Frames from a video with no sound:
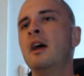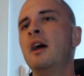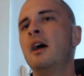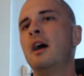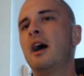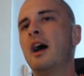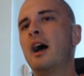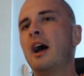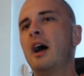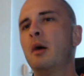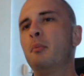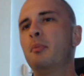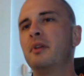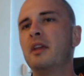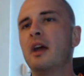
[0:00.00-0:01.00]

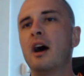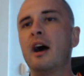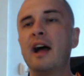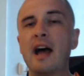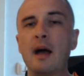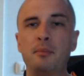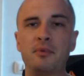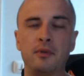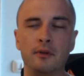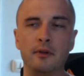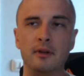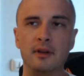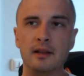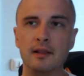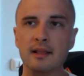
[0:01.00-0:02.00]
But yeah, I
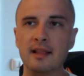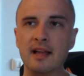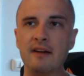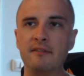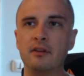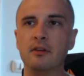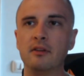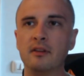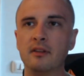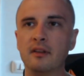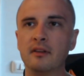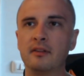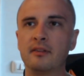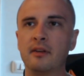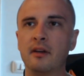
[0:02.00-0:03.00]
absolutely love using
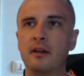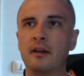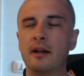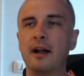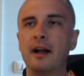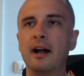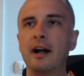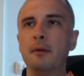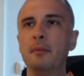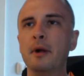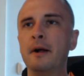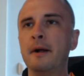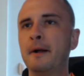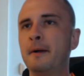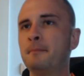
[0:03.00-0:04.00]
this.
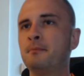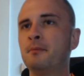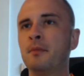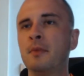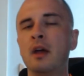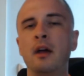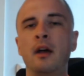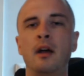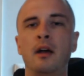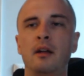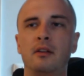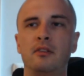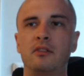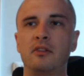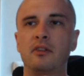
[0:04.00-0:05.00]

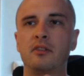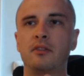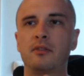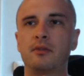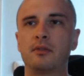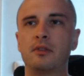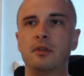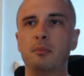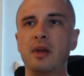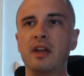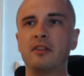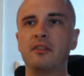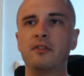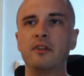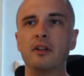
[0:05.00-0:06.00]
It's just the
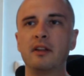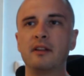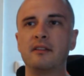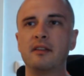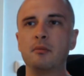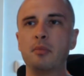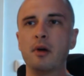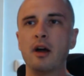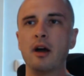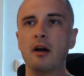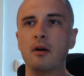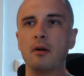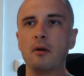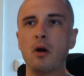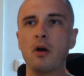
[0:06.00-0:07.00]
best feeling Tib bar
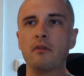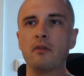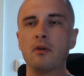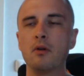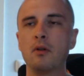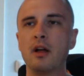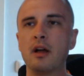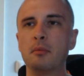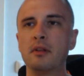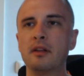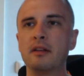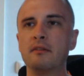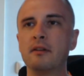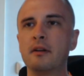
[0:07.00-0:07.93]
overall, I believe.